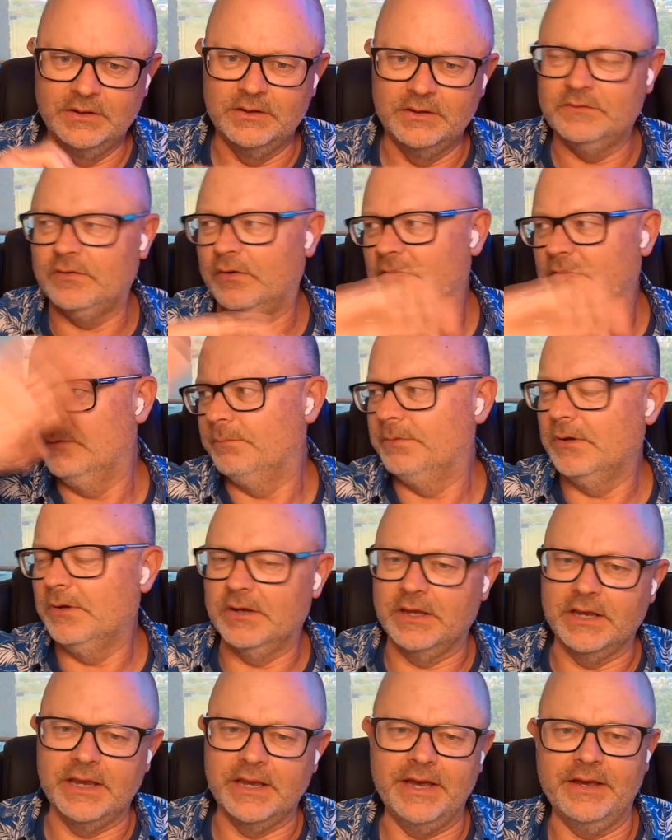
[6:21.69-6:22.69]
so you're
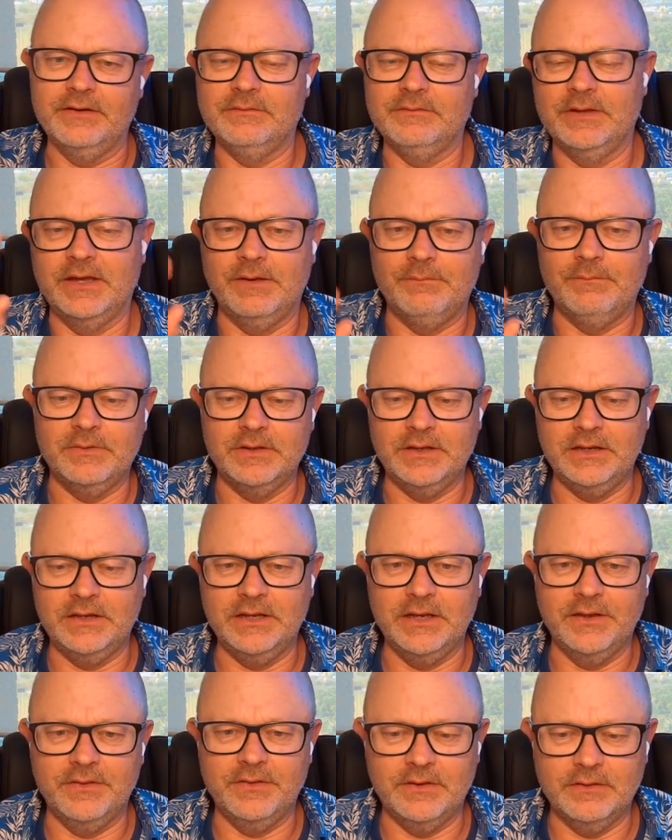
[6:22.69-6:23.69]
blocking out
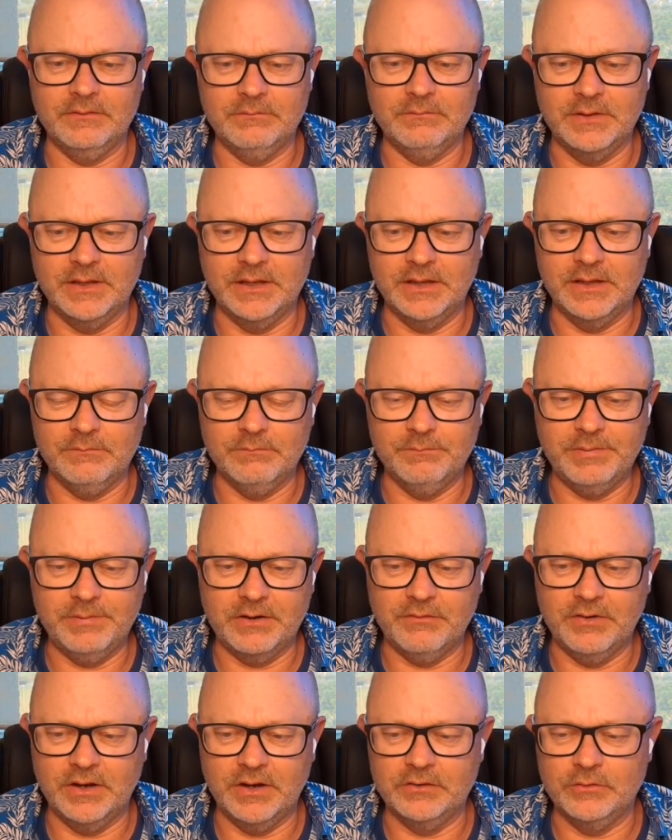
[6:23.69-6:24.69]
any other
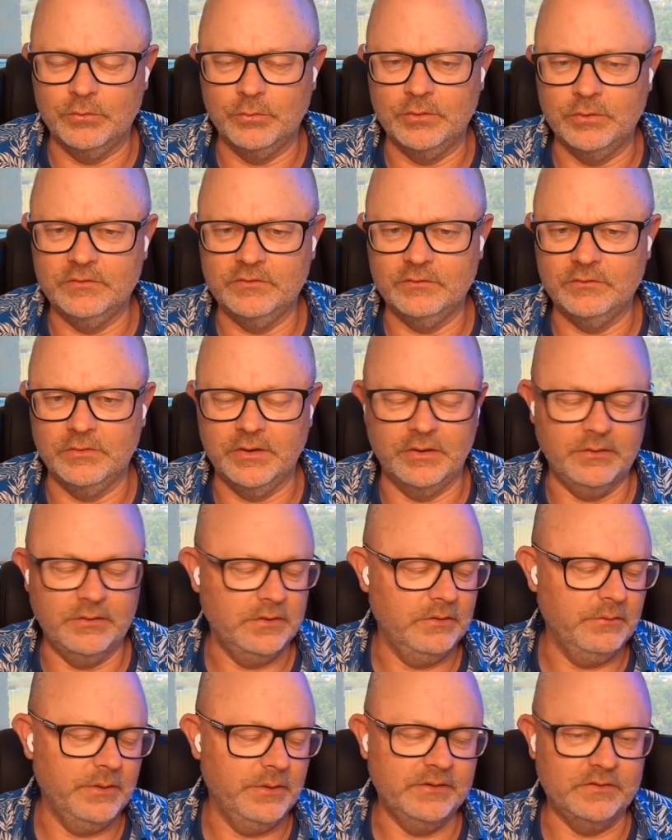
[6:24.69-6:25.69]
background noise, although
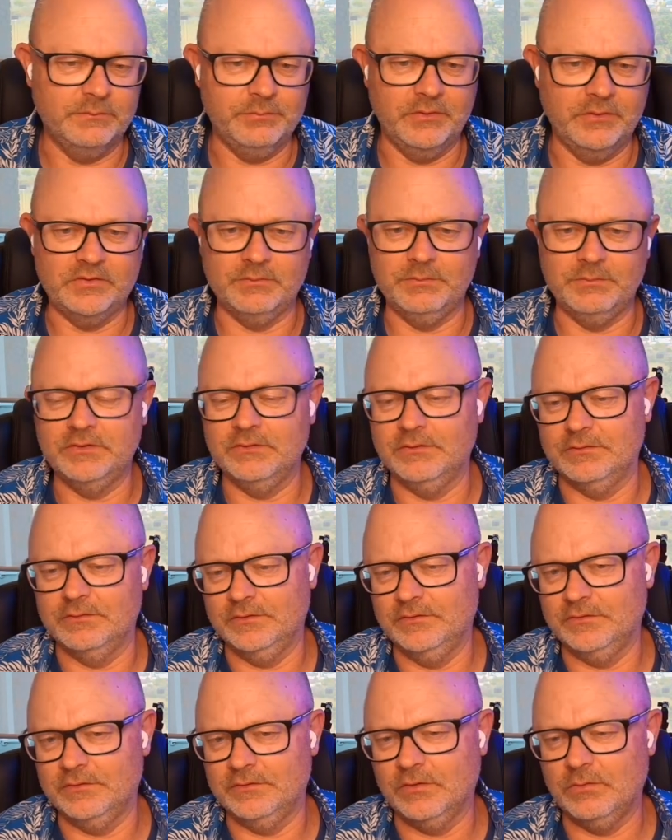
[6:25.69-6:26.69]
you are supposed to be doing
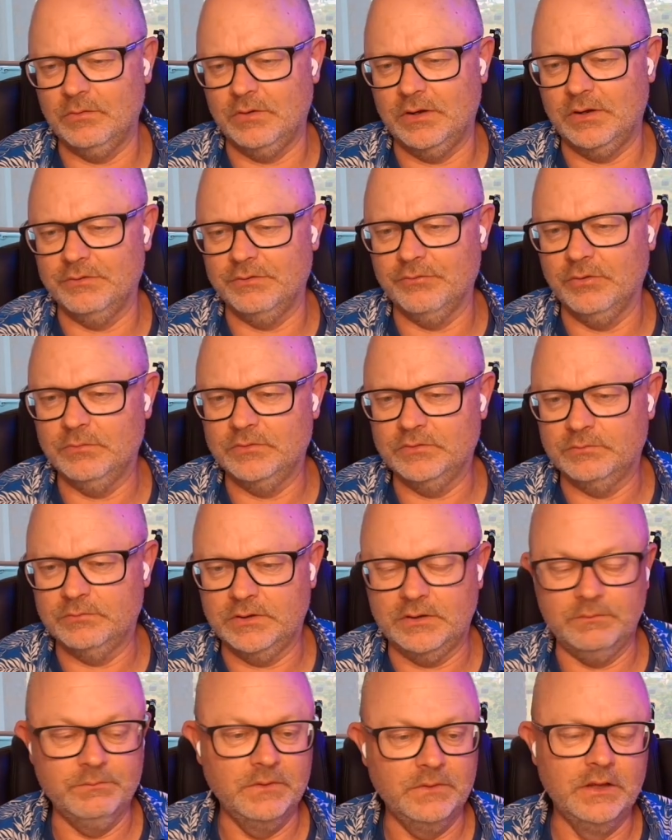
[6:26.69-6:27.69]
this in a quiet room as
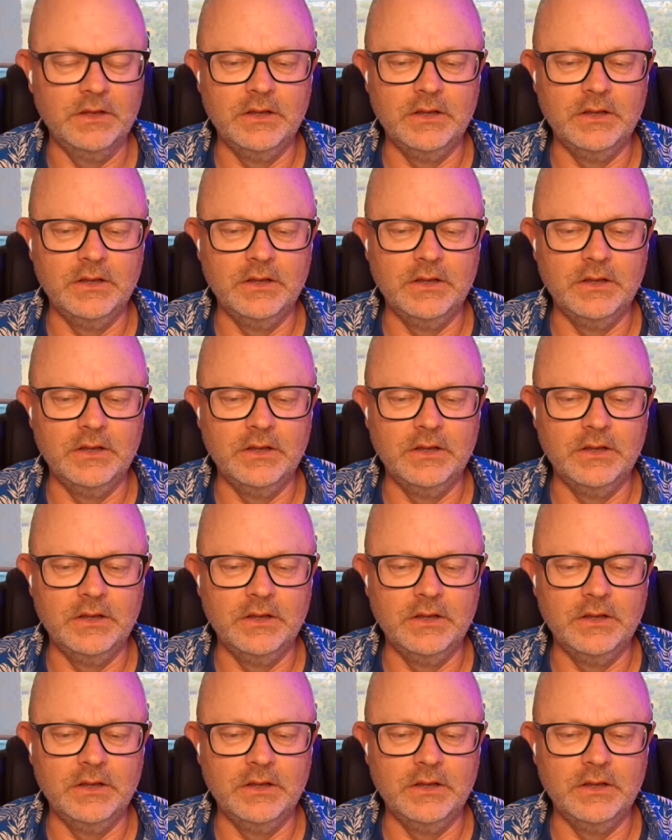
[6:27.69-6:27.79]
well.